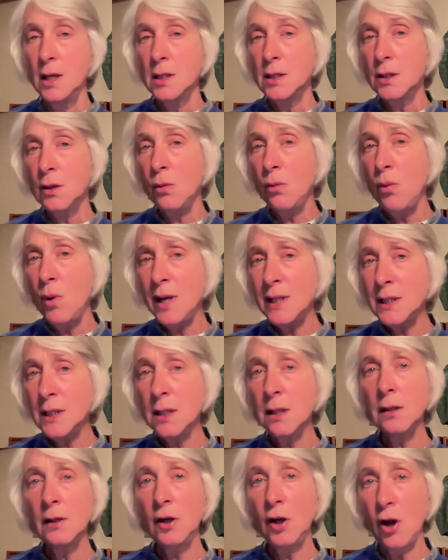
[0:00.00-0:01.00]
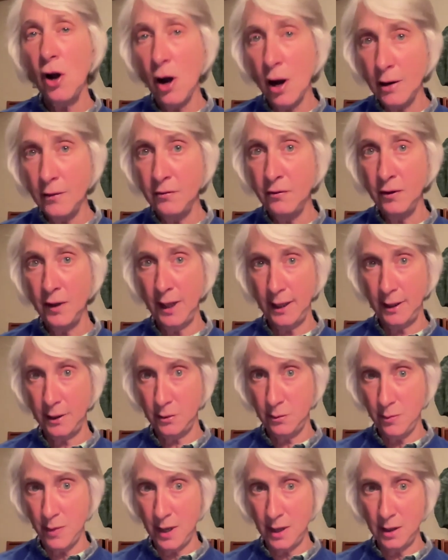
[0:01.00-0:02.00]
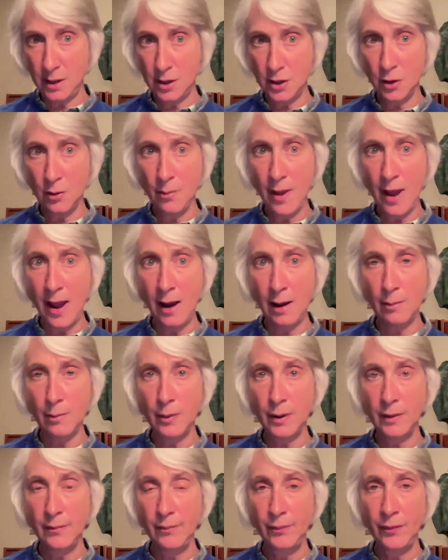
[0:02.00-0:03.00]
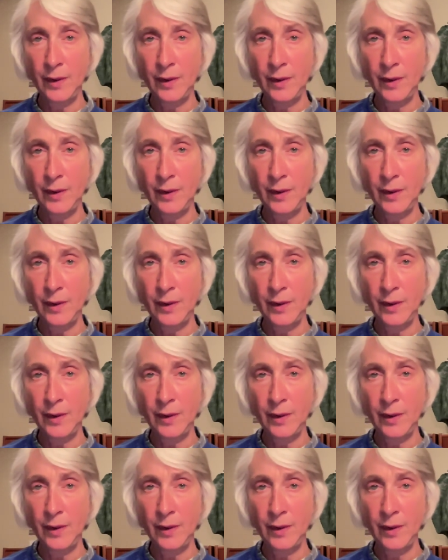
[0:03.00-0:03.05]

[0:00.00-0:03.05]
So, what's a conflict mental map?